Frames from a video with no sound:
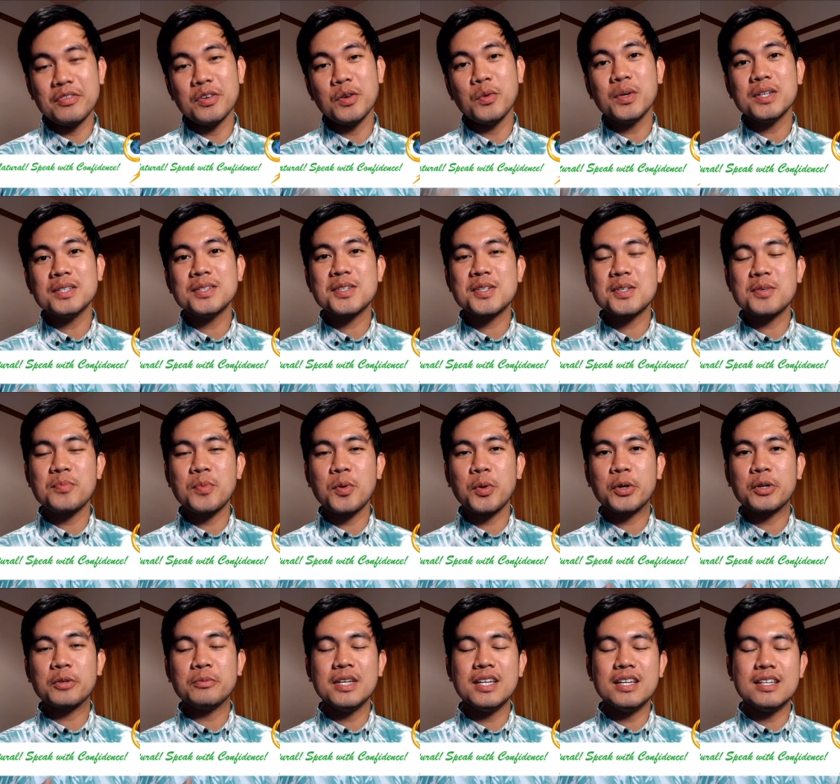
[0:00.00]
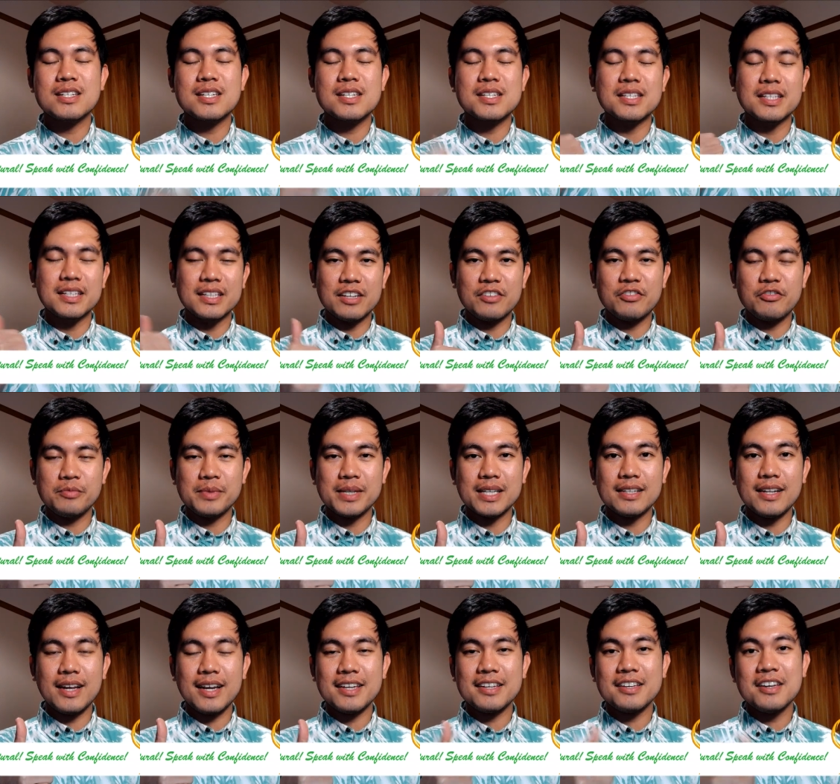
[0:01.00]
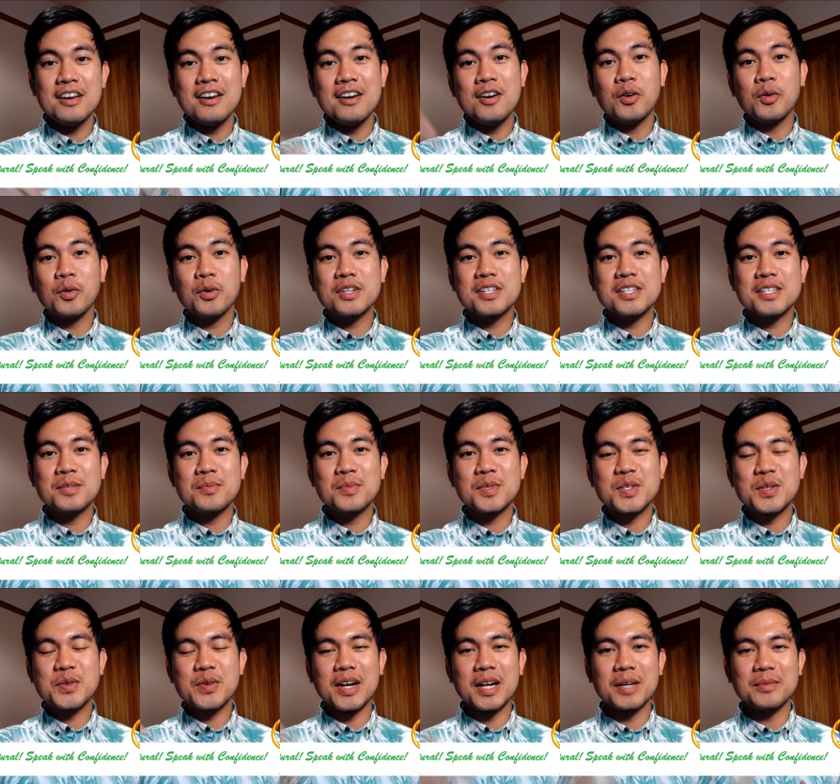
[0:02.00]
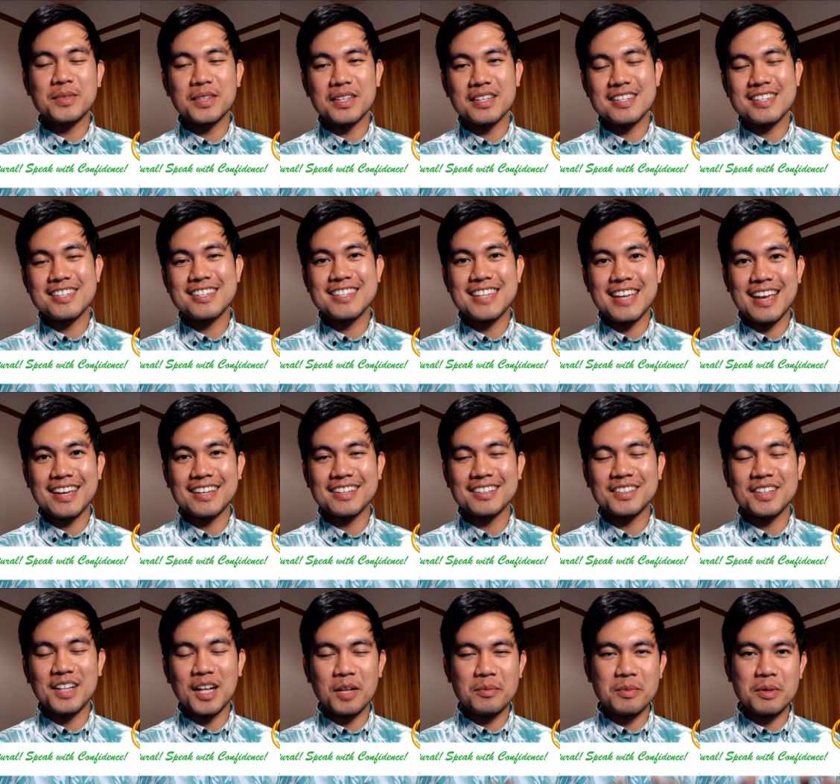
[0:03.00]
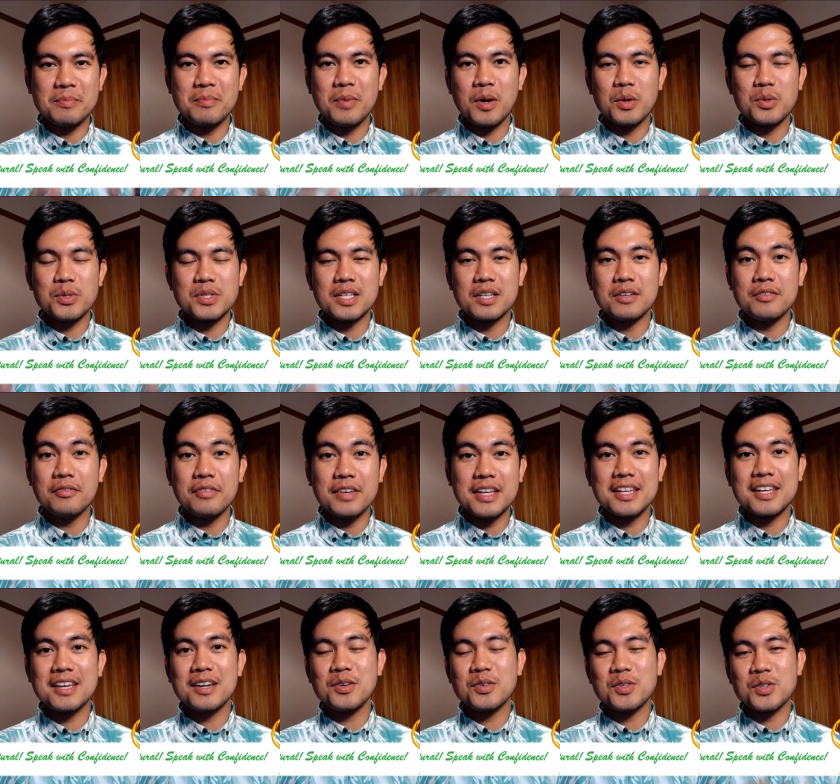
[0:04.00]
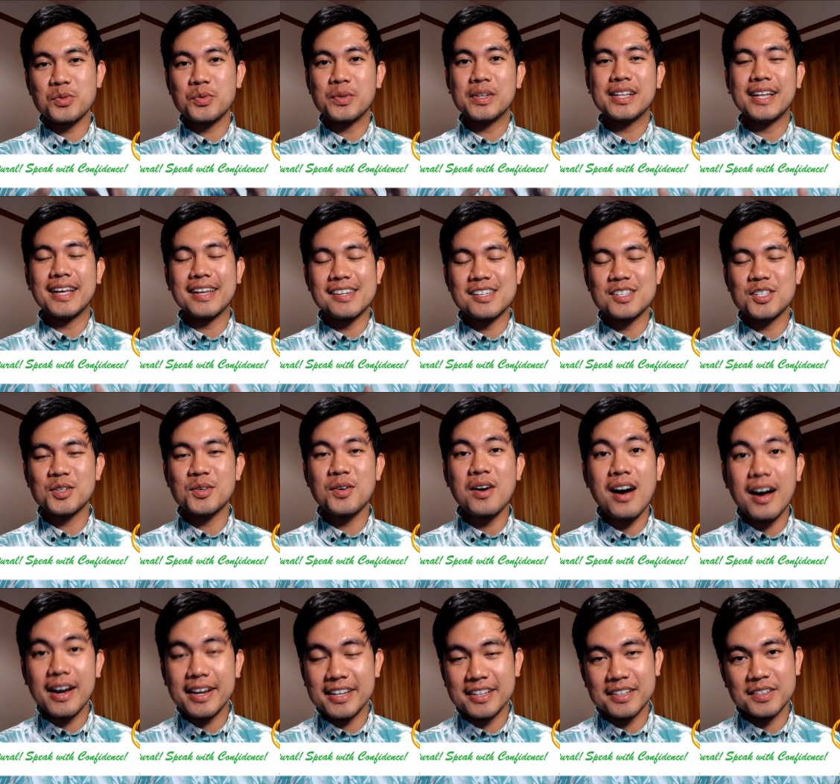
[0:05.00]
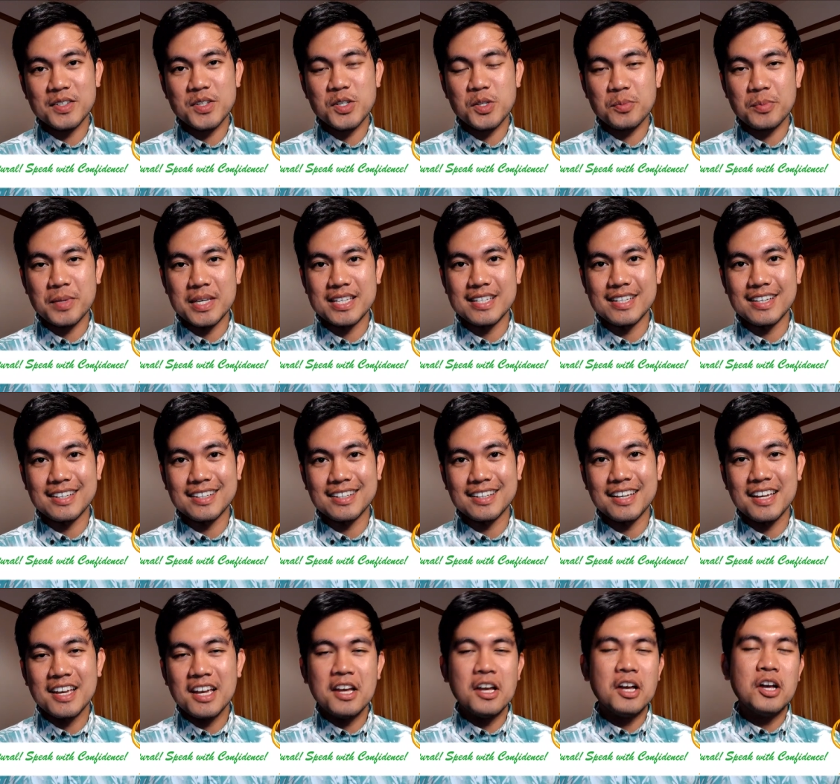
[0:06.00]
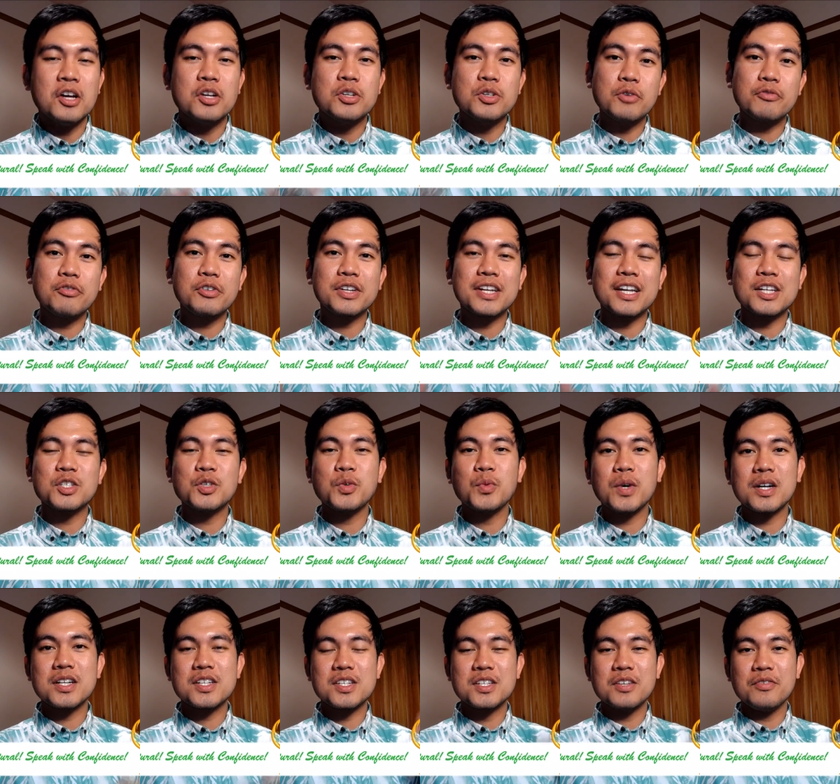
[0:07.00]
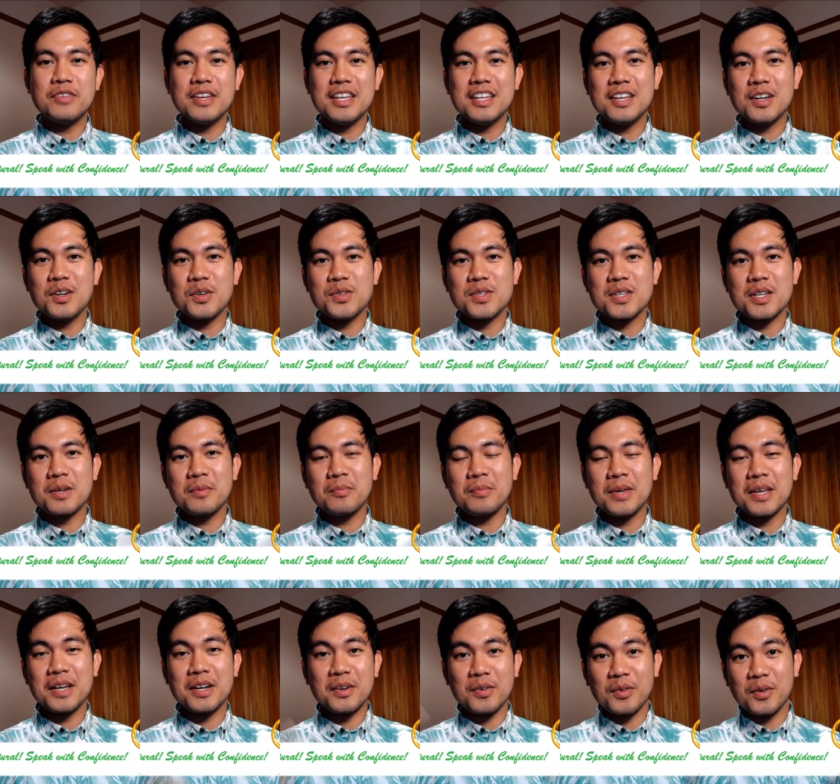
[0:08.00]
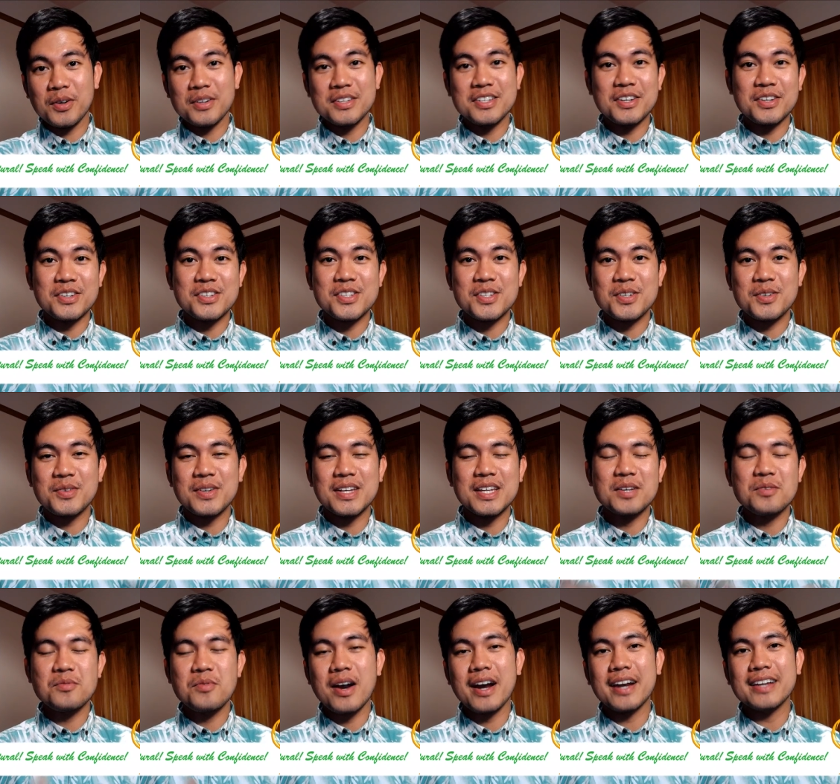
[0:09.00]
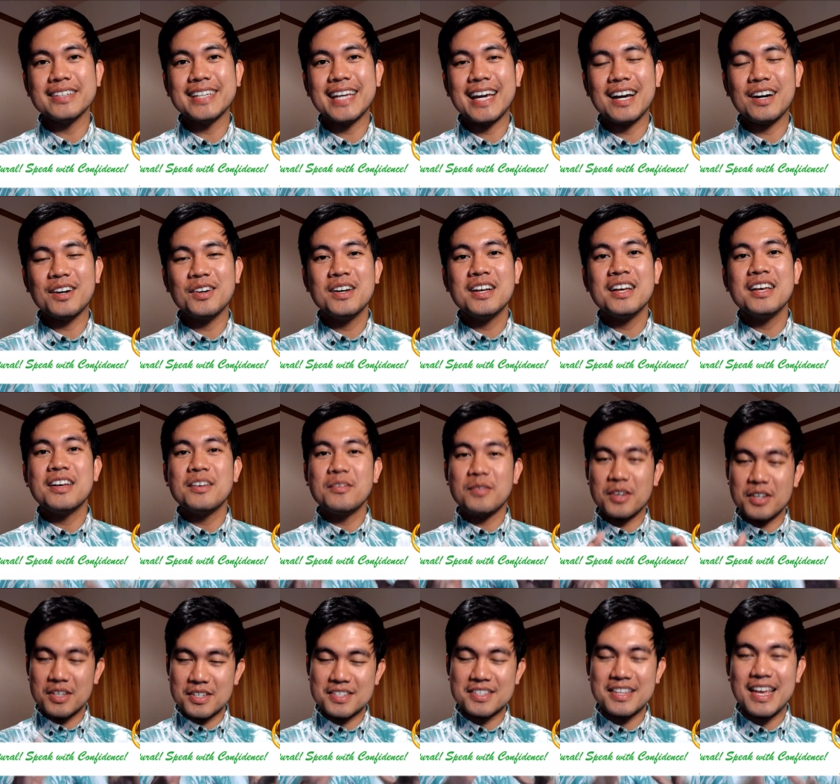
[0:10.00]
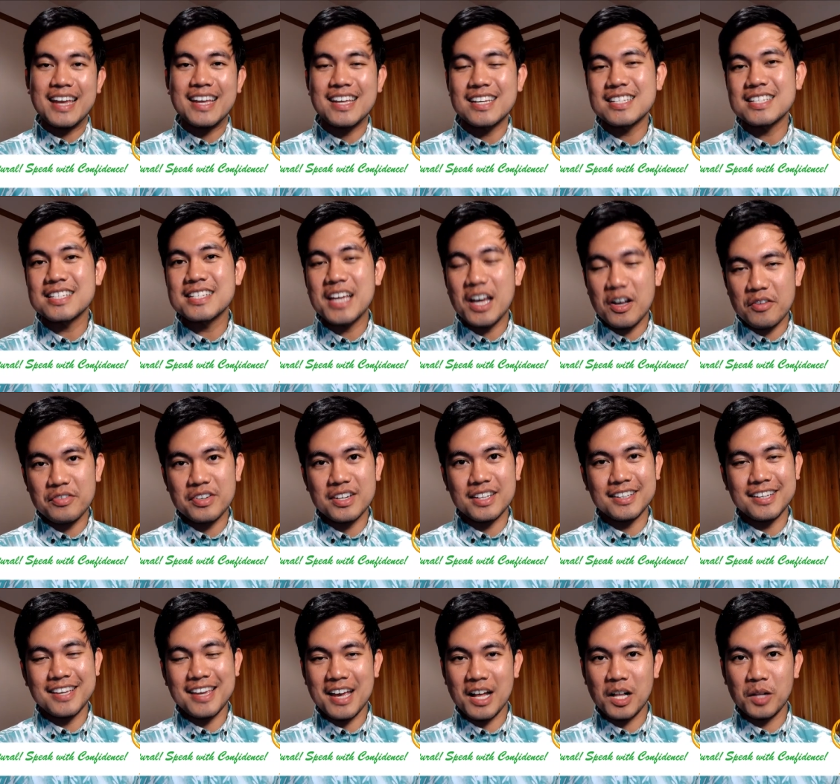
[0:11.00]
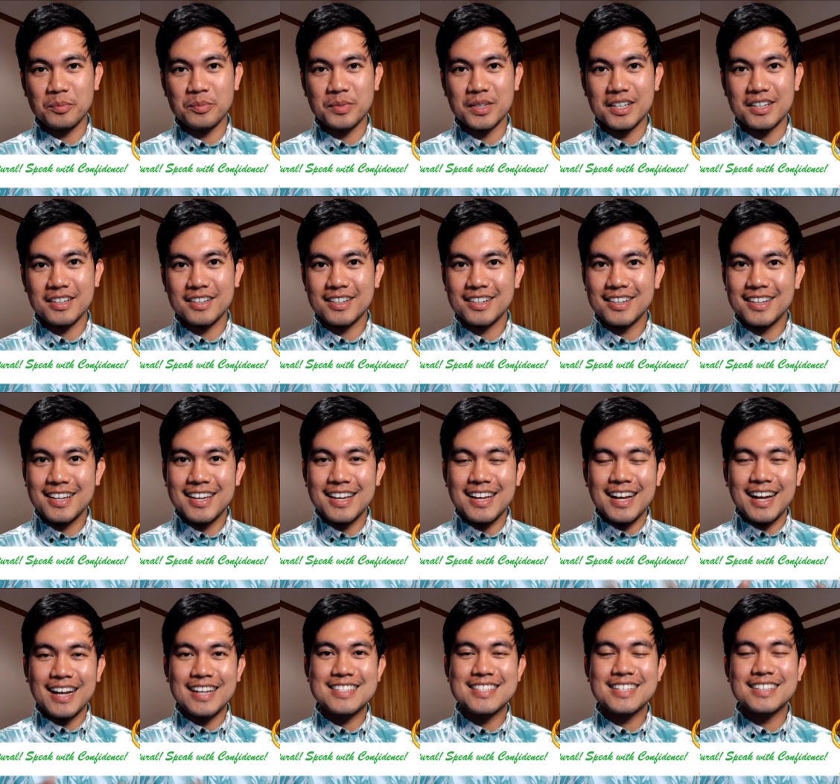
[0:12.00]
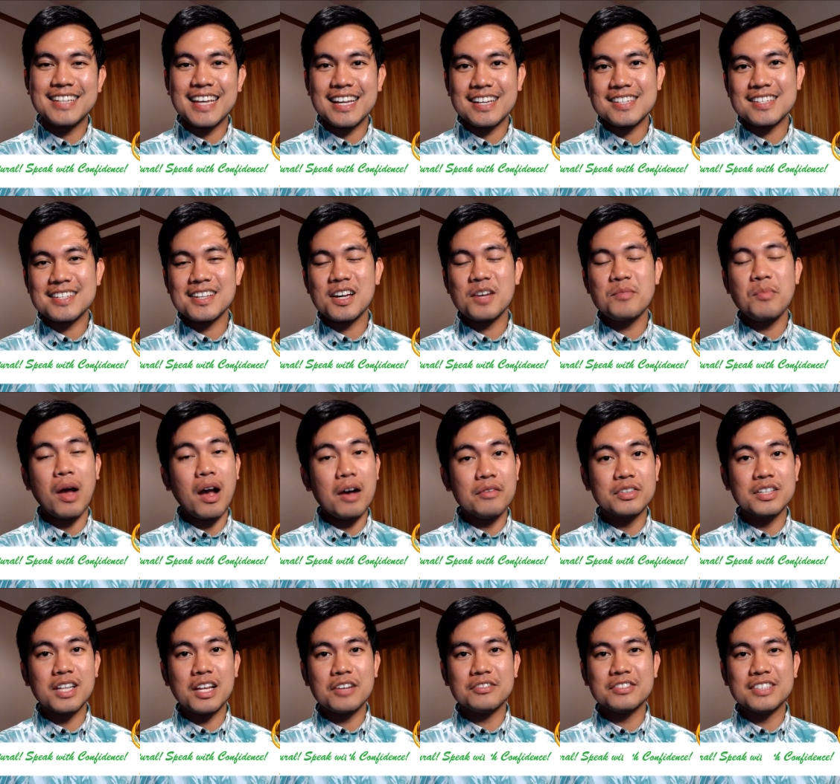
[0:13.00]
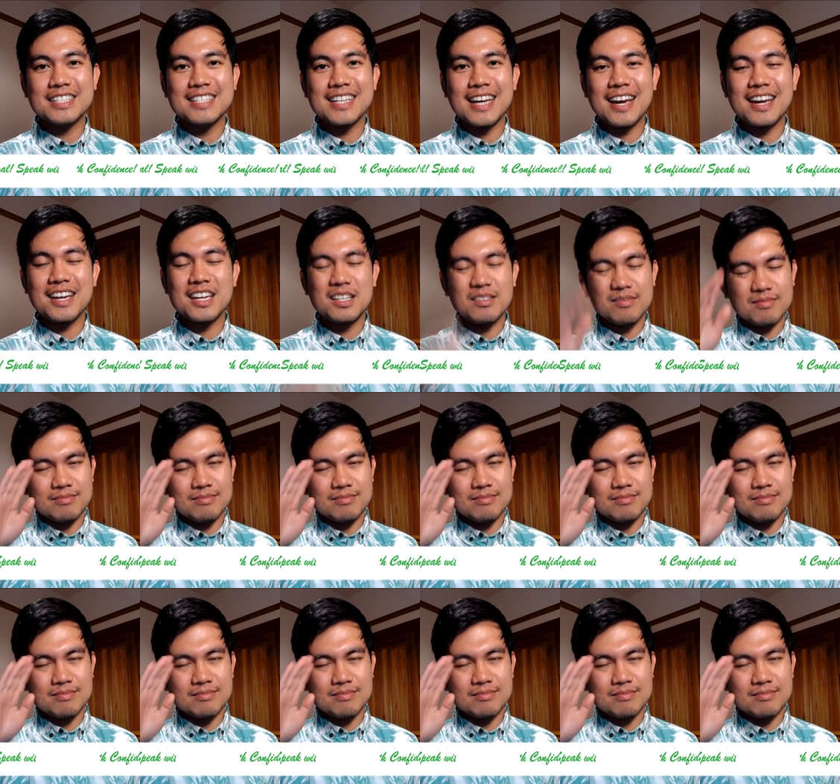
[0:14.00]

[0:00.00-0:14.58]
you want to support me, just give me a like or subscribe to this channel. I'll be posting videos related to IELTS speaking. Don't forget to watch the videos that appear on your screen right now, because they can definitely help you. Until next time, have a lovely day.